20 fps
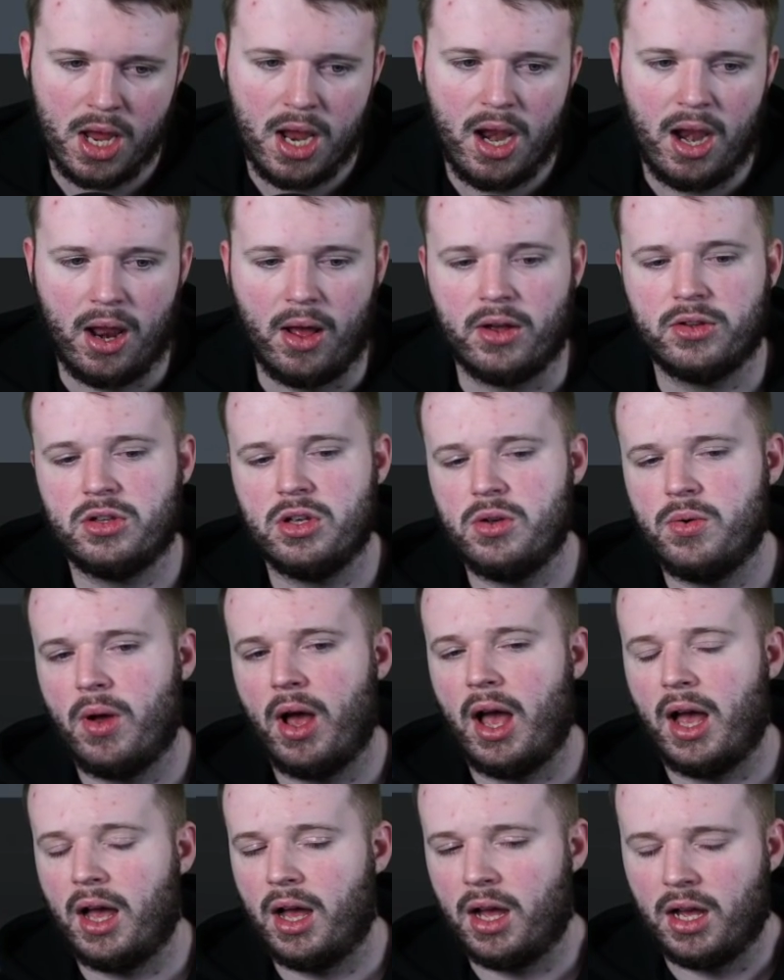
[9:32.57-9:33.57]
Now,
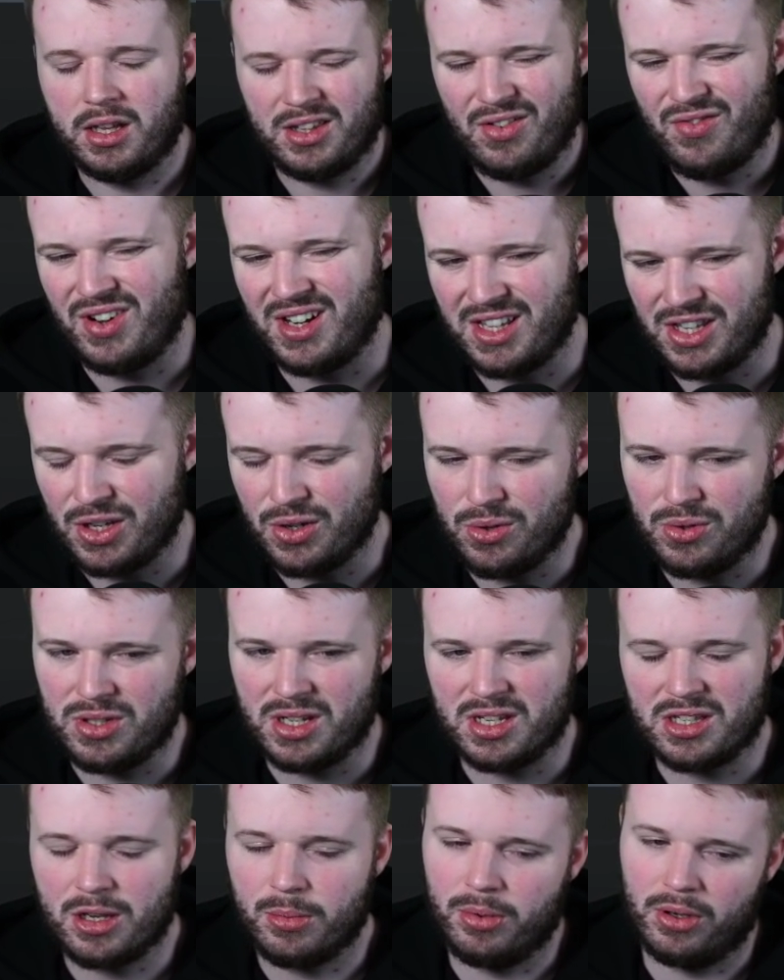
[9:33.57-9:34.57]
I don't really use this,
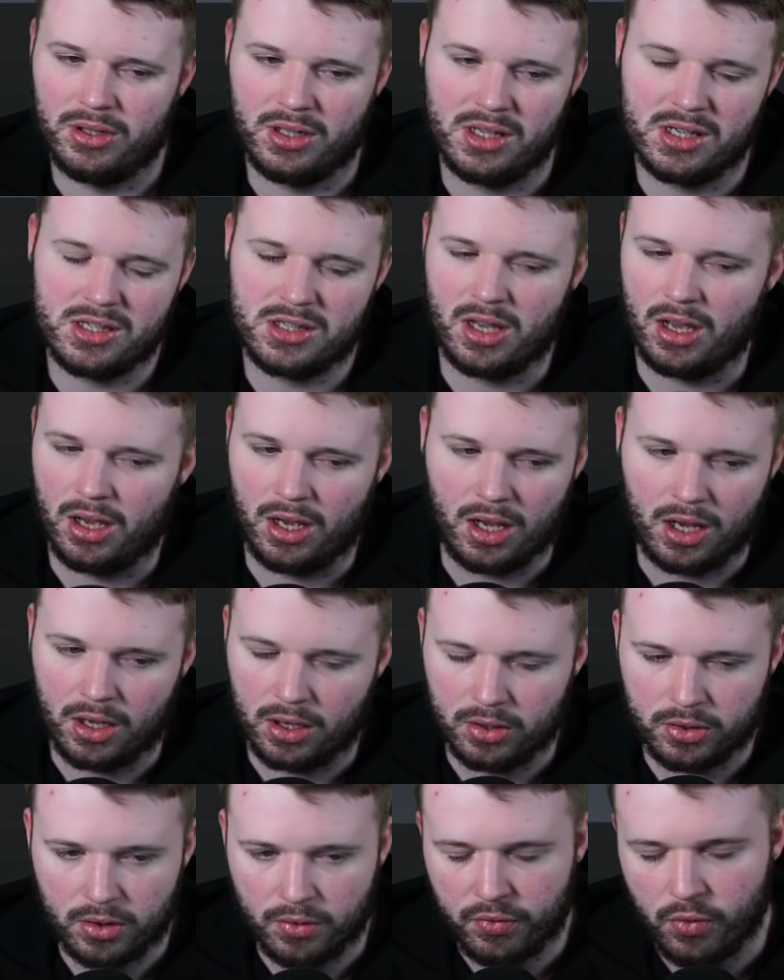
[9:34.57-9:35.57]
to be honest.
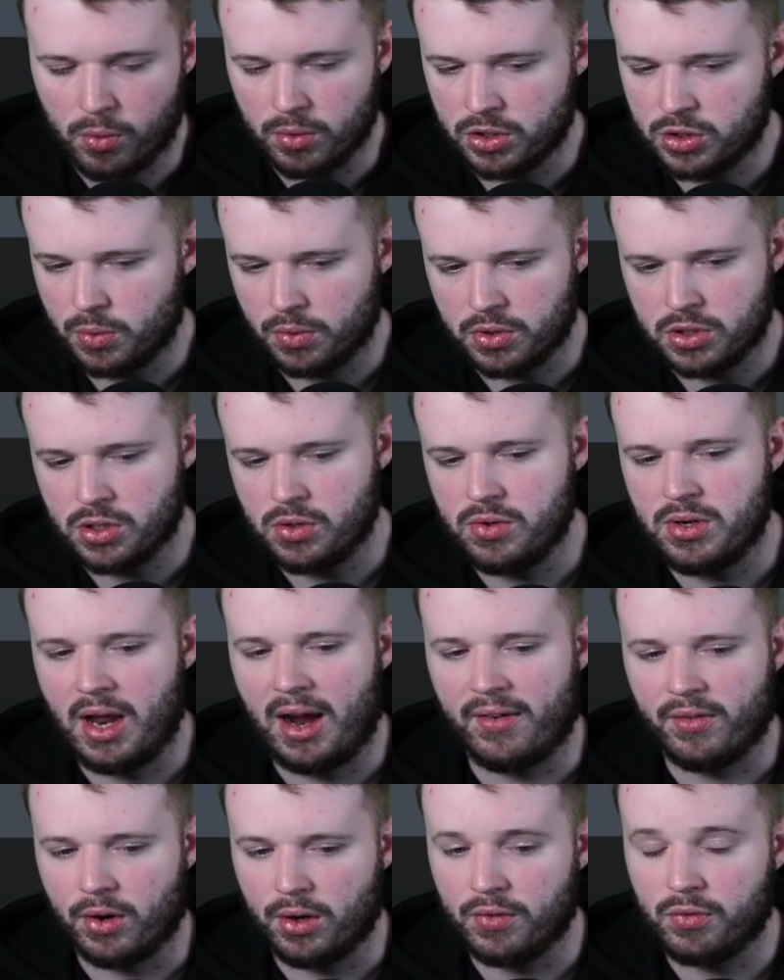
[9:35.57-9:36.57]
The 4-1-2-1-2
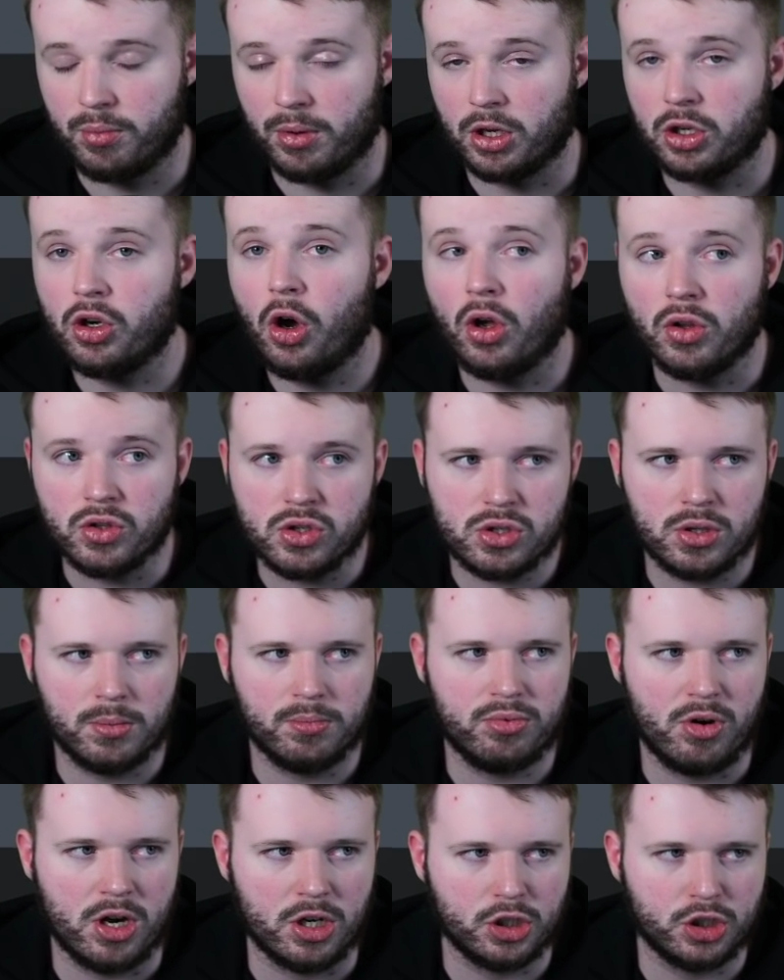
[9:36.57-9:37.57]
narrow for my constant
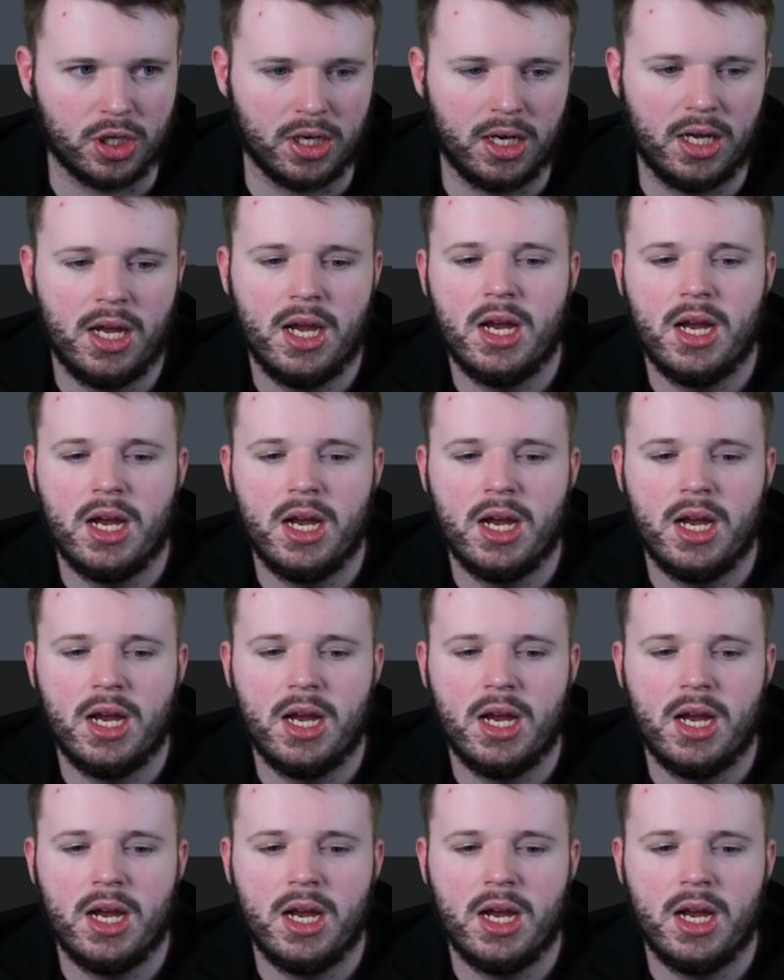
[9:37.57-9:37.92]
pressure.